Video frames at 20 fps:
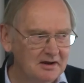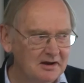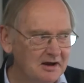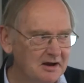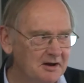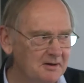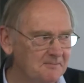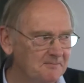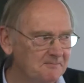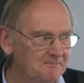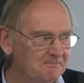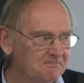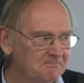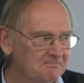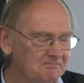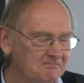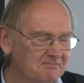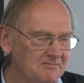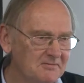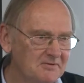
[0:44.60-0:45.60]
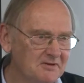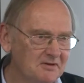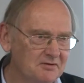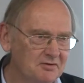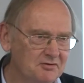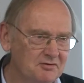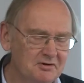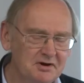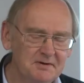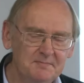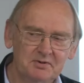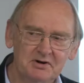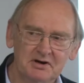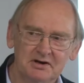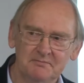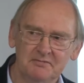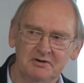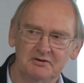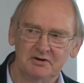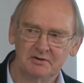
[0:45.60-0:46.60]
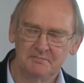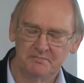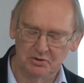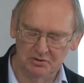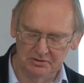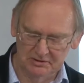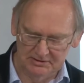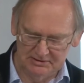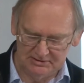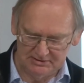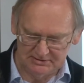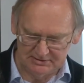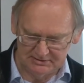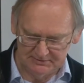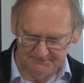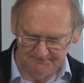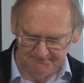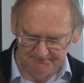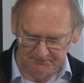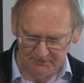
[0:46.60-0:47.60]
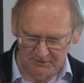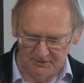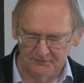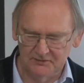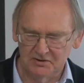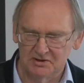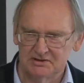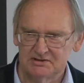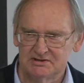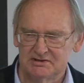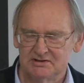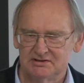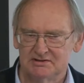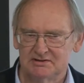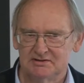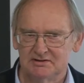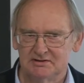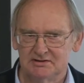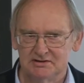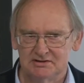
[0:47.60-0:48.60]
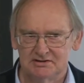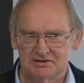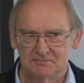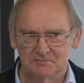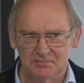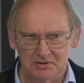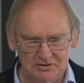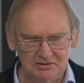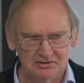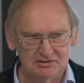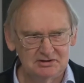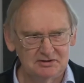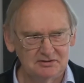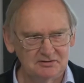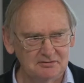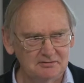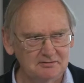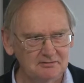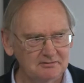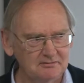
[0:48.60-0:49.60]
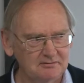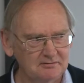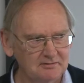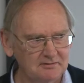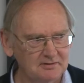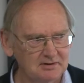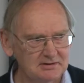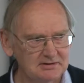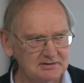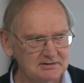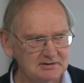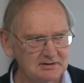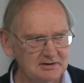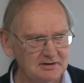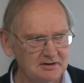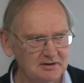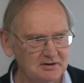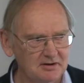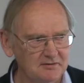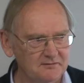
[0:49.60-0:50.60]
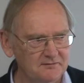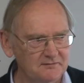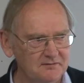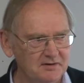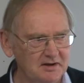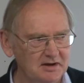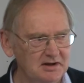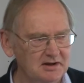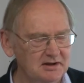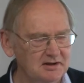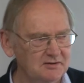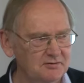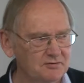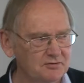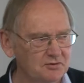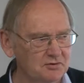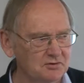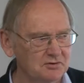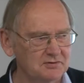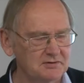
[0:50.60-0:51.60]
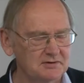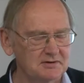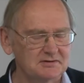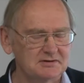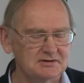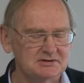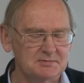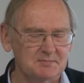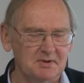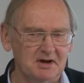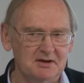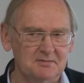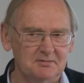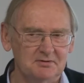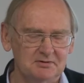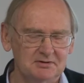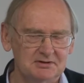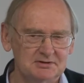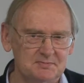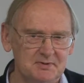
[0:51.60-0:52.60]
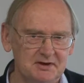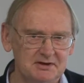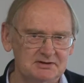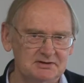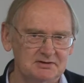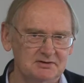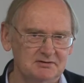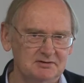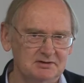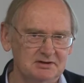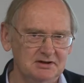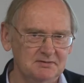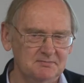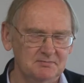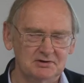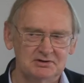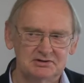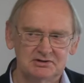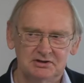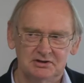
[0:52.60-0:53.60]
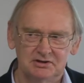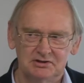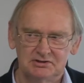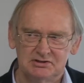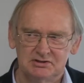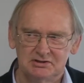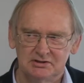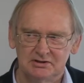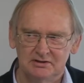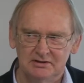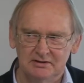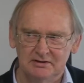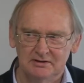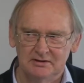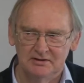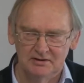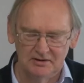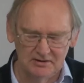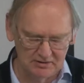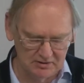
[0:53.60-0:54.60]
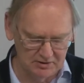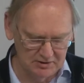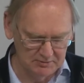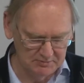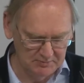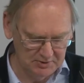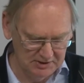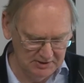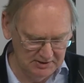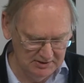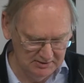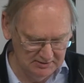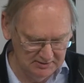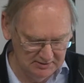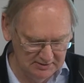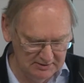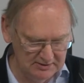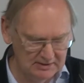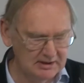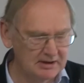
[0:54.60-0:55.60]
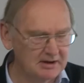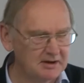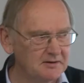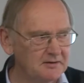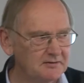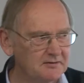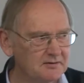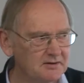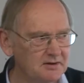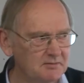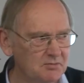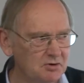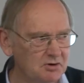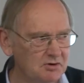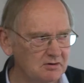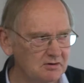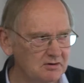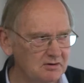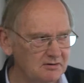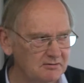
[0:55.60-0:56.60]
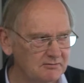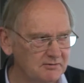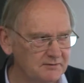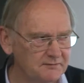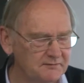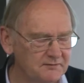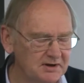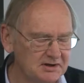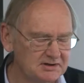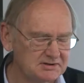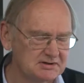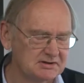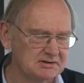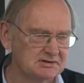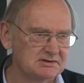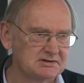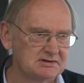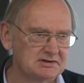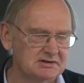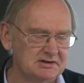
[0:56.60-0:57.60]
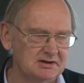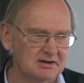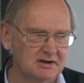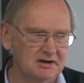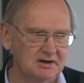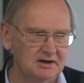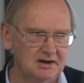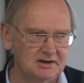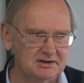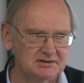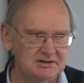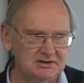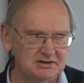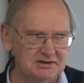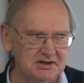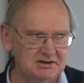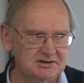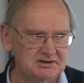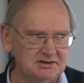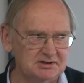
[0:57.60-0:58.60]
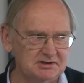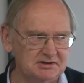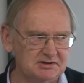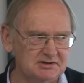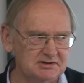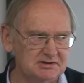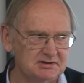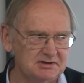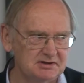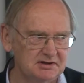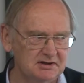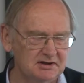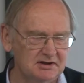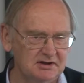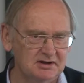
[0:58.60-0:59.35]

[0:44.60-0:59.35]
Three preliminary points. The first is to disabuse you that of any thought that this paper is based on deep research on Bean. They're more reflections and suggestions